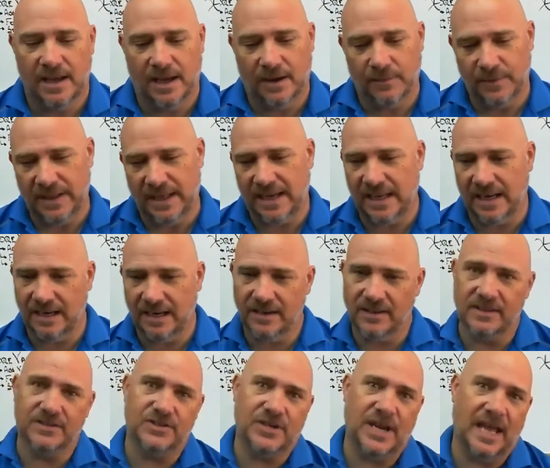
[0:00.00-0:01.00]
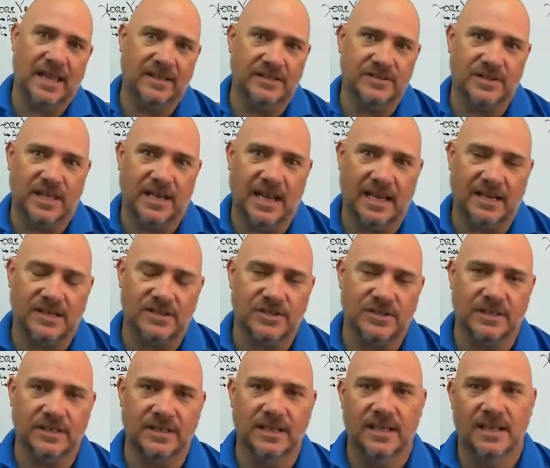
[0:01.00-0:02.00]
And when they get into the challenge
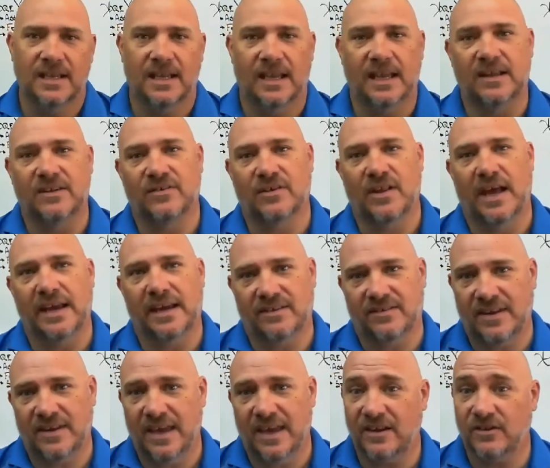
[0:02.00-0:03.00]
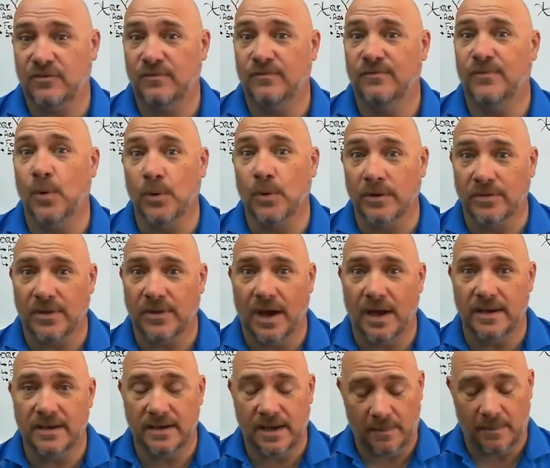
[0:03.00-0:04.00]
connection, it's like it takes
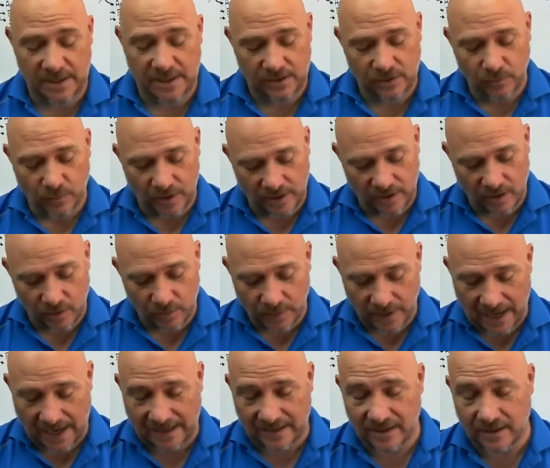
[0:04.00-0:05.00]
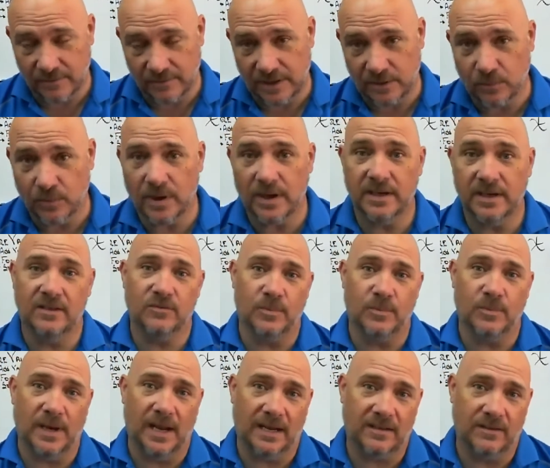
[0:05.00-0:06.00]
forethought. I mean, you want to know what activity 1 is,
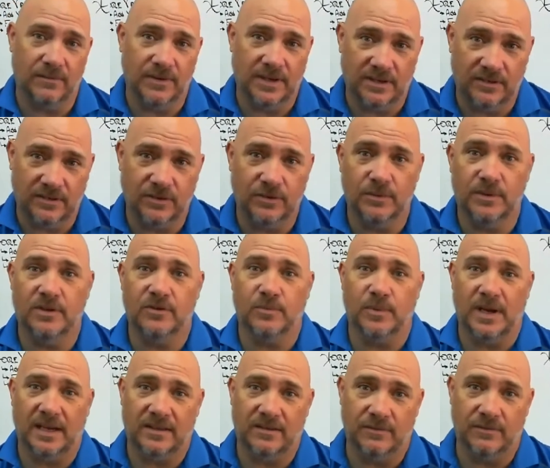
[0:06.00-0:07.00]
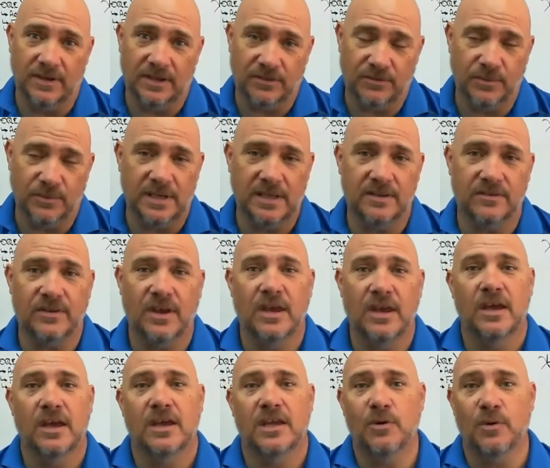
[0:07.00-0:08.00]
what activity 2 is, what activity 3 is.
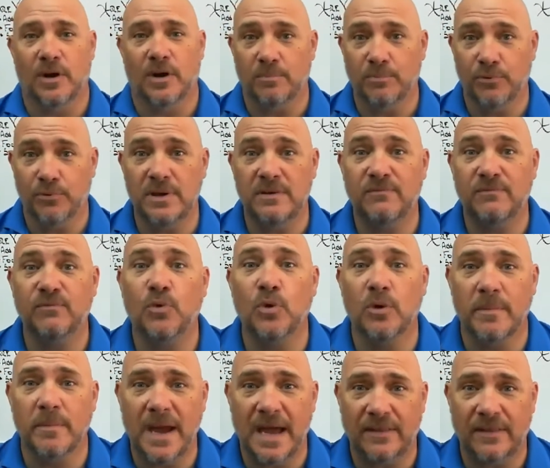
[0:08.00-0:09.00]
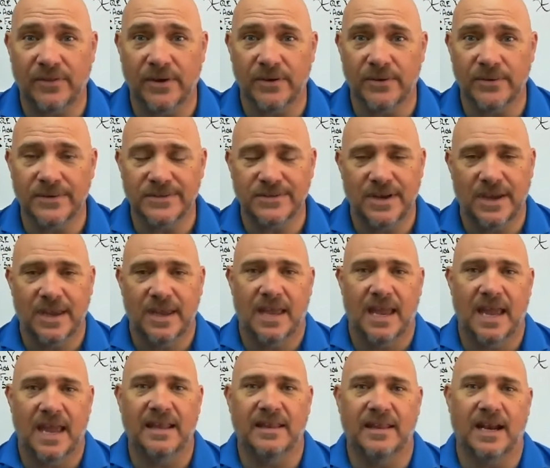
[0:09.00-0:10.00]
You want to pre-format those.
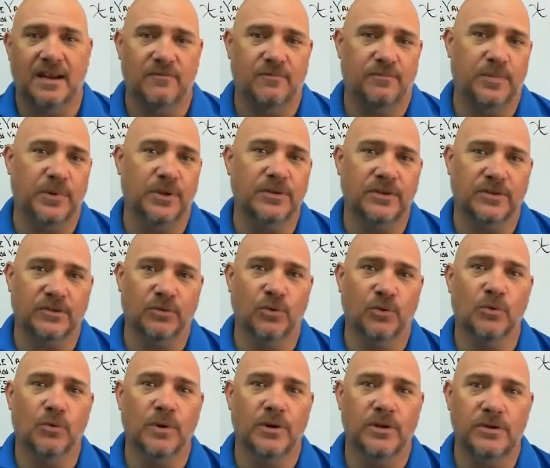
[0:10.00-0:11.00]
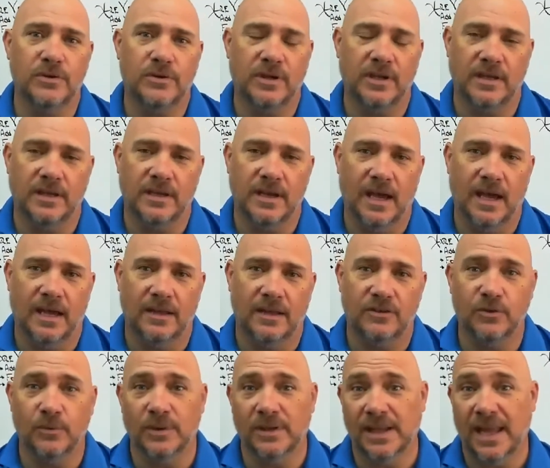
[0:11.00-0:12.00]
And then I've built a tool where you can
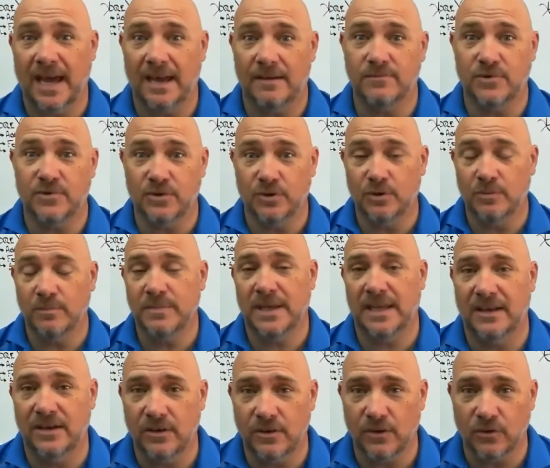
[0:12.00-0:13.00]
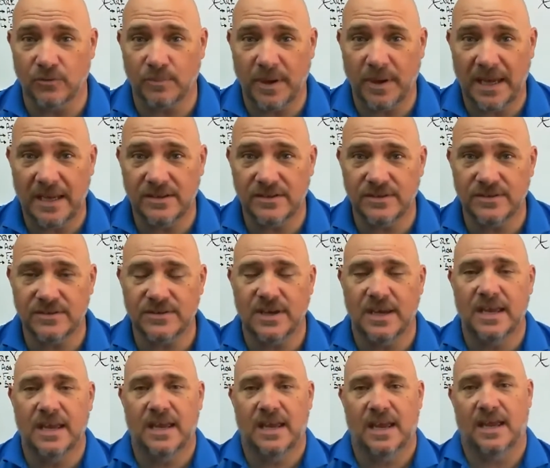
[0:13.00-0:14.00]
do a live Zoom into those pages.
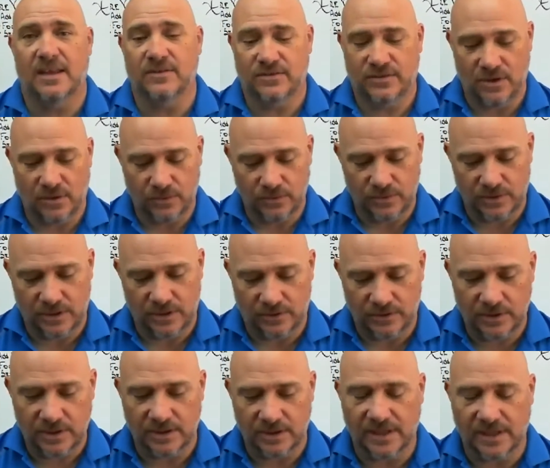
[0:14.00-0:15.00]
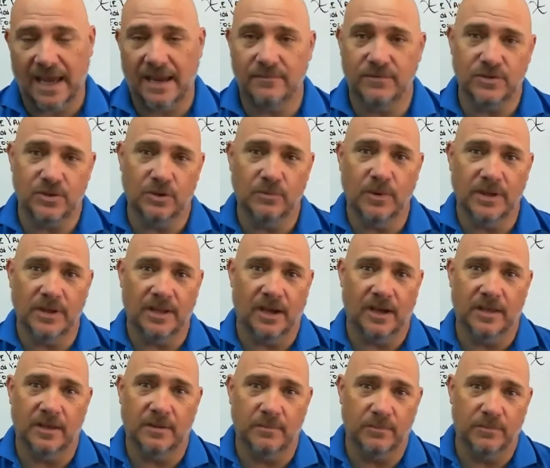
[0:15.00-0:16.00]
And so, you can live Zoom
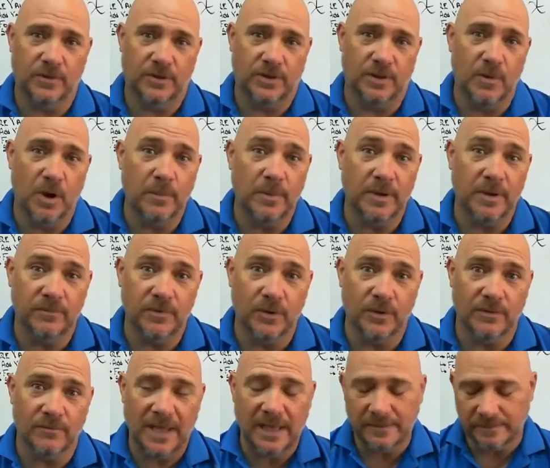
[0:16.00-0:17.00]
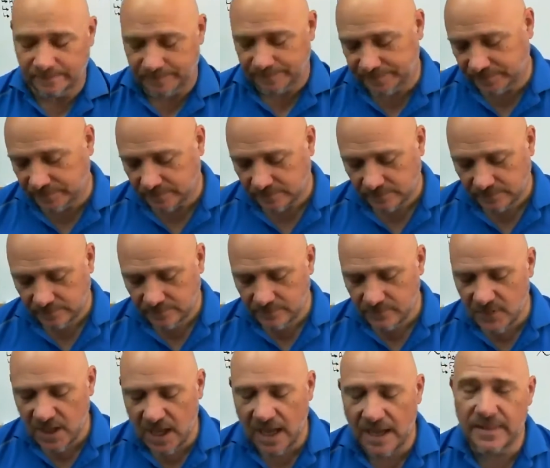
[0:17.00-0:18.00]
on the moment of your event.
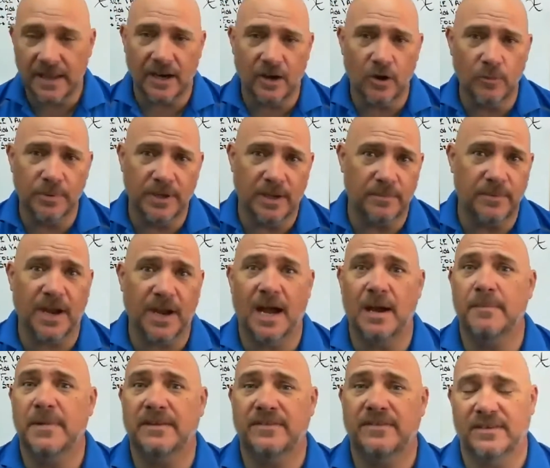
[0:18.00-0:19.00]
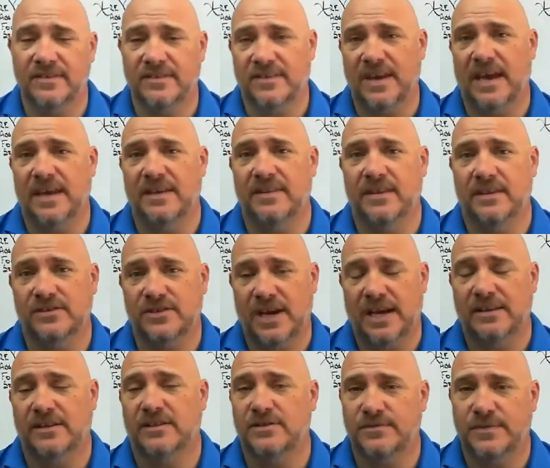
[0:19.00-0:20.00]
And then I opened up comments inside the
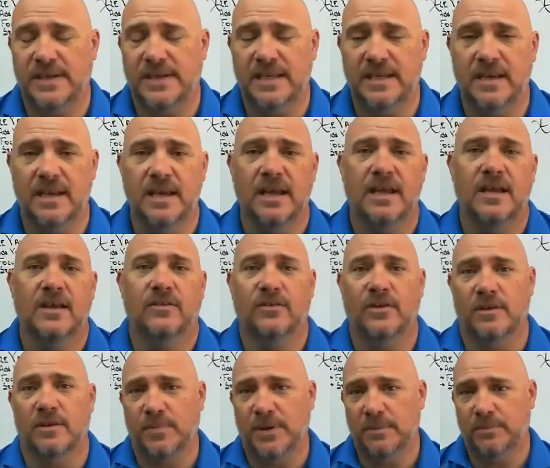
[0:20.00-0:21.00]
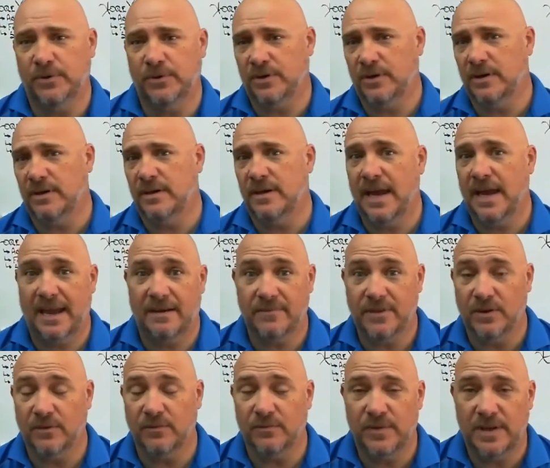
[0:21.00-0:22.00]
challenge feed so that people could have
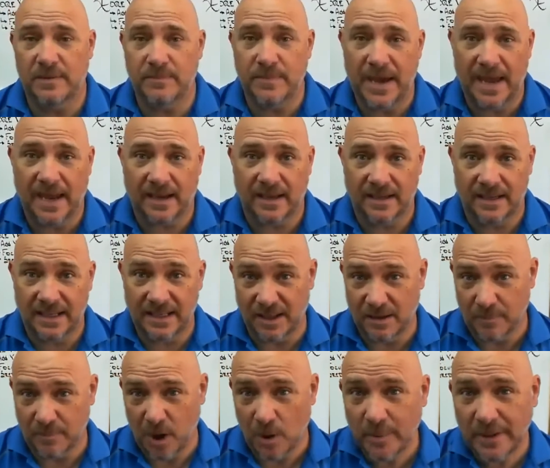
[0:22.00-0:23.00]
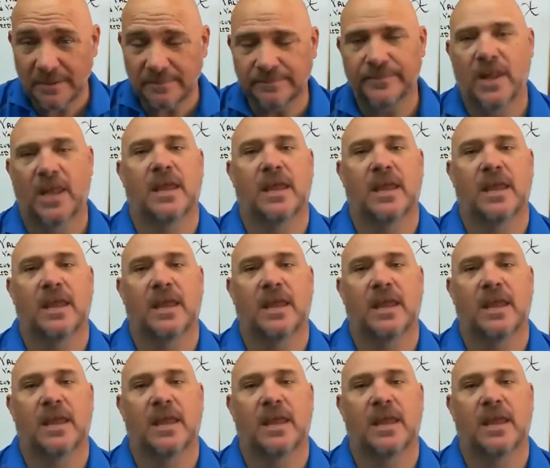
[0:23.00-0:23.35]
their feedback in the moment.